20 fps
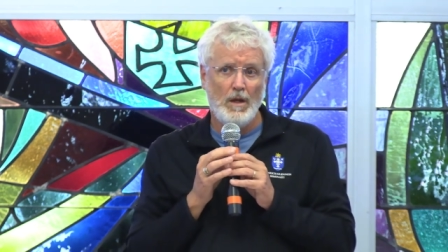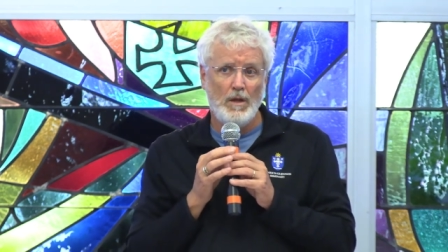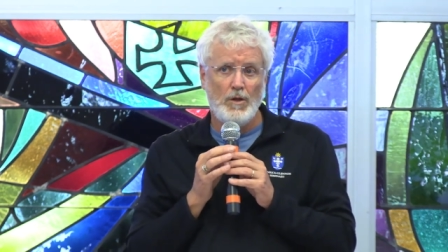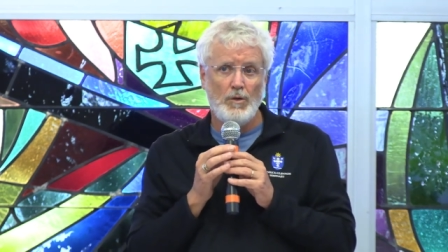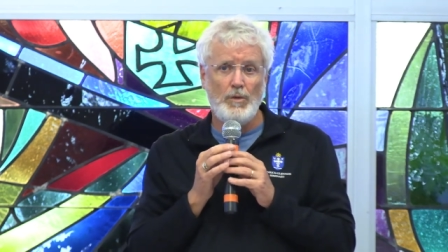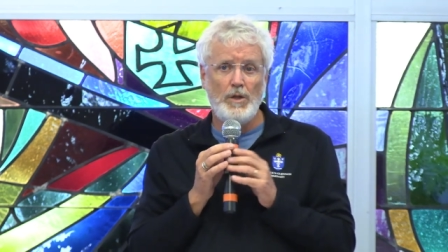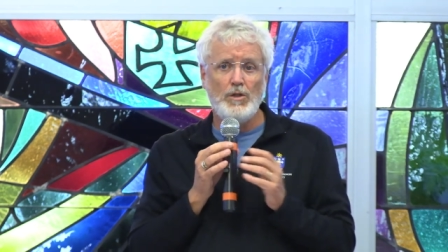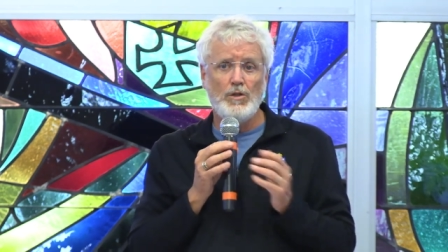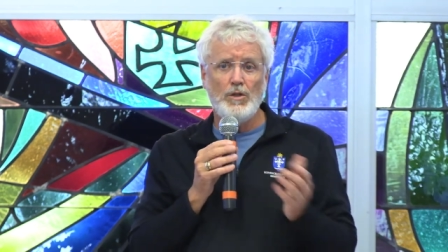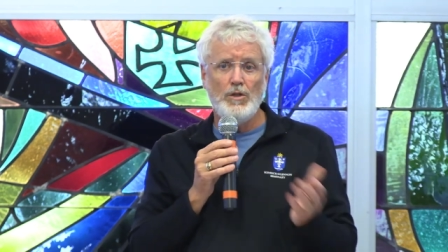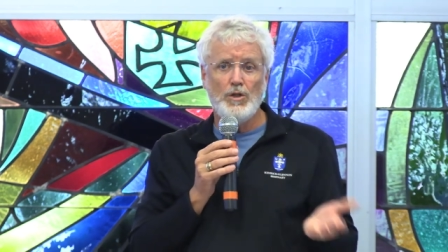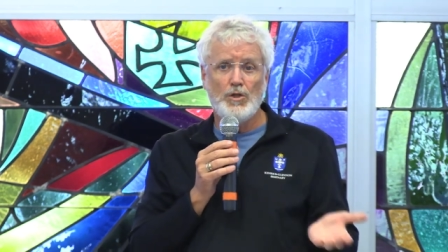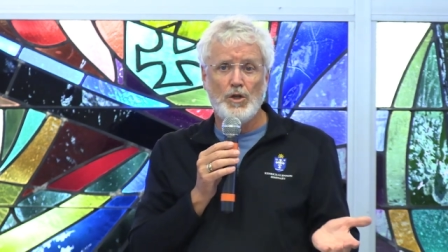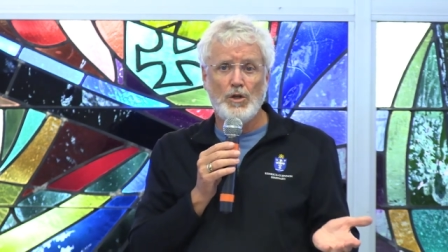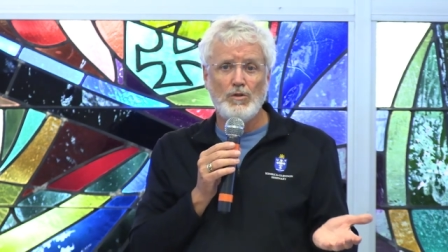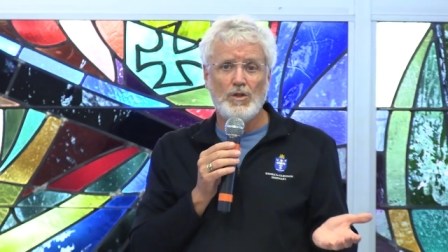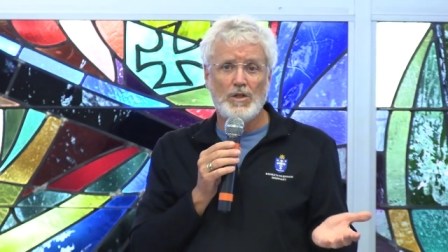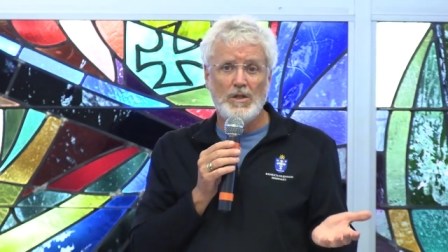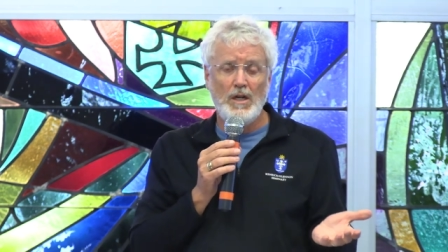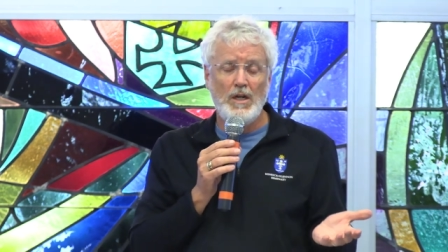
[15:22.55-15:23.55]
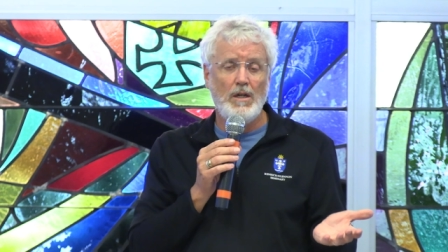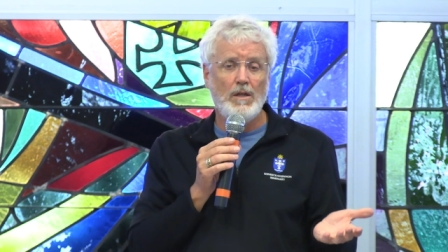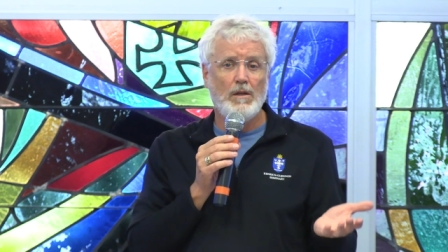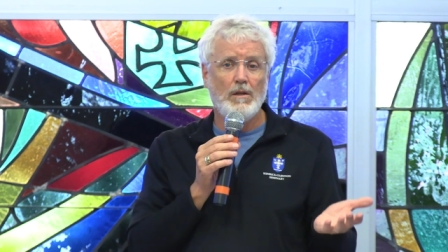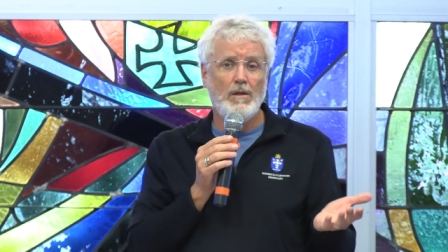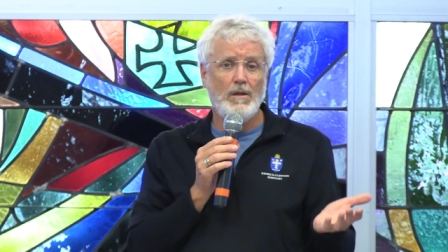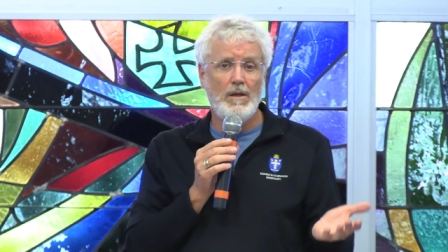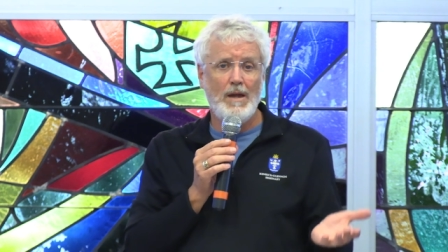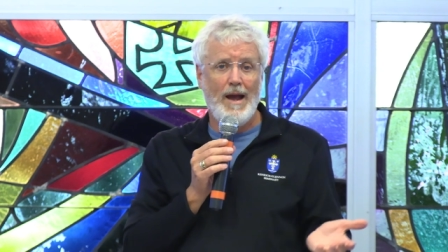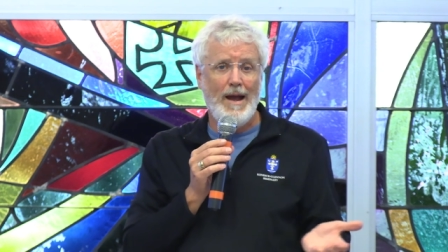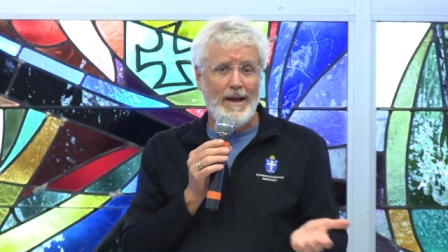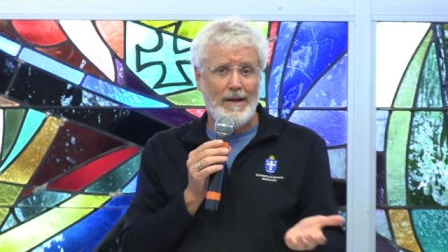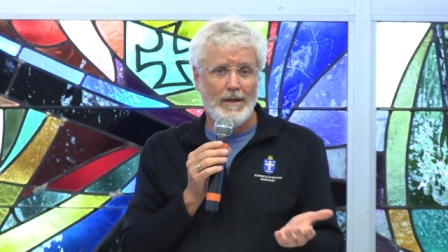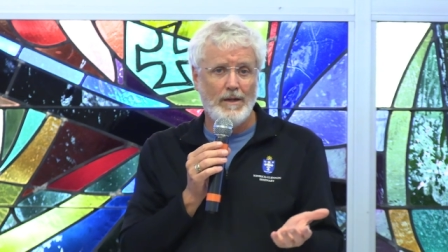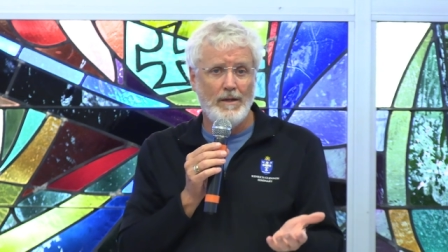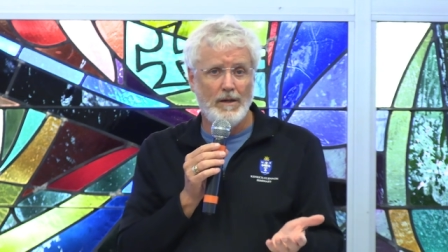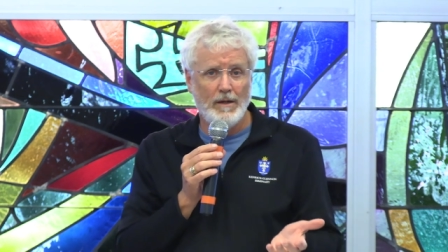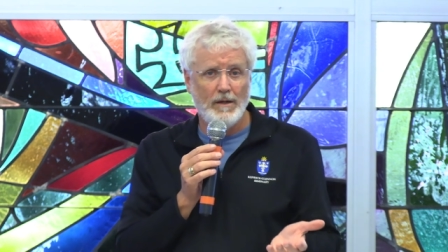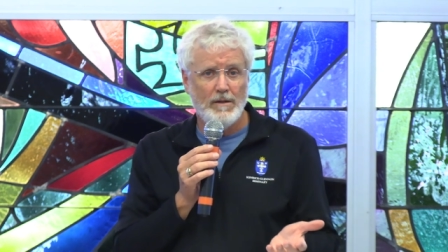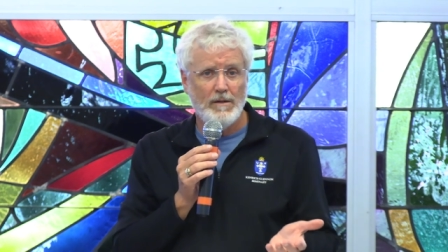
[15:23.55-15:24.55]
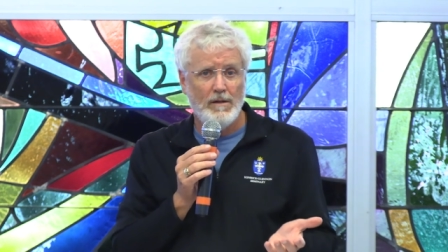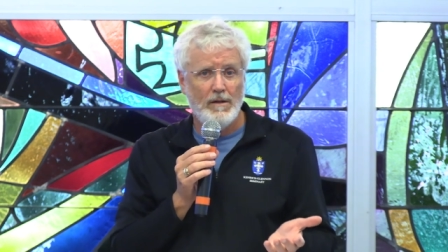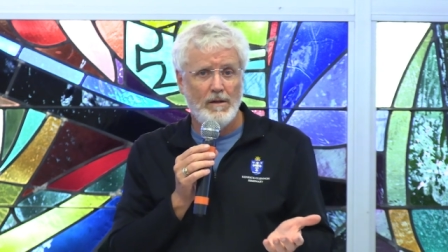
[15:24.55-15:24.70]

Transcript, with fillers: The reason the church needed the diaconate